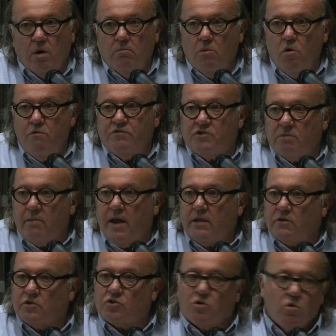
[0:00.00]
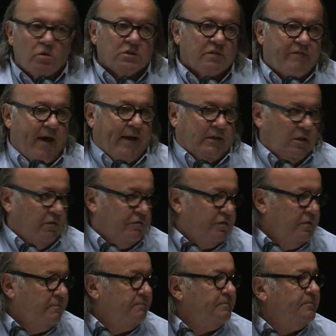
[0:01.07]
moves to make the schools effective.
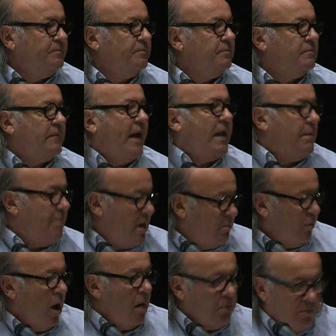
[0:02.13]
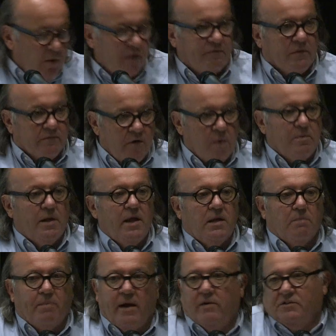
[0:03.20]
That had been a problem. Right from the very beginning,
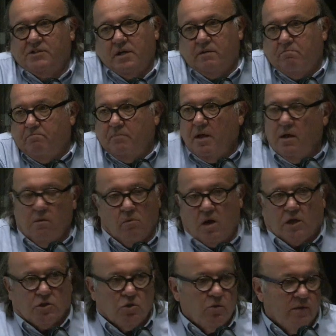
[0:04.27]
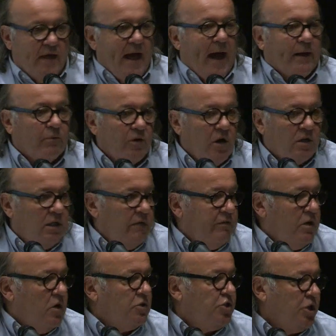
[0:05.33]
parents said, We're not doing that. We're not
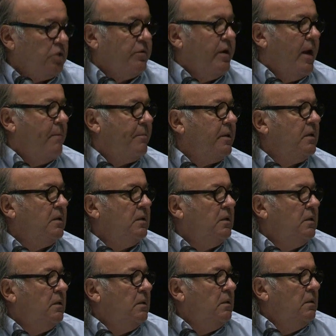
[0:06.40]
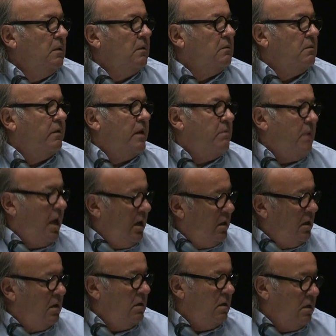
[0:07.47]
giving our children up. So they made
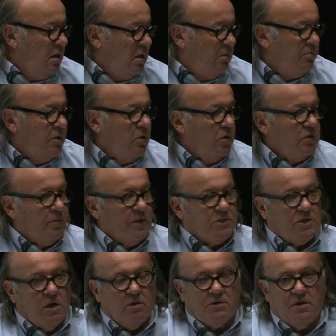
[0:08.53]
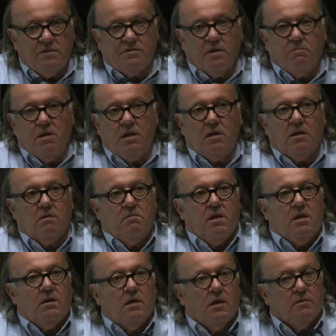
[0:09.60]
in uh, the Northwest Territories, they immediately made uh,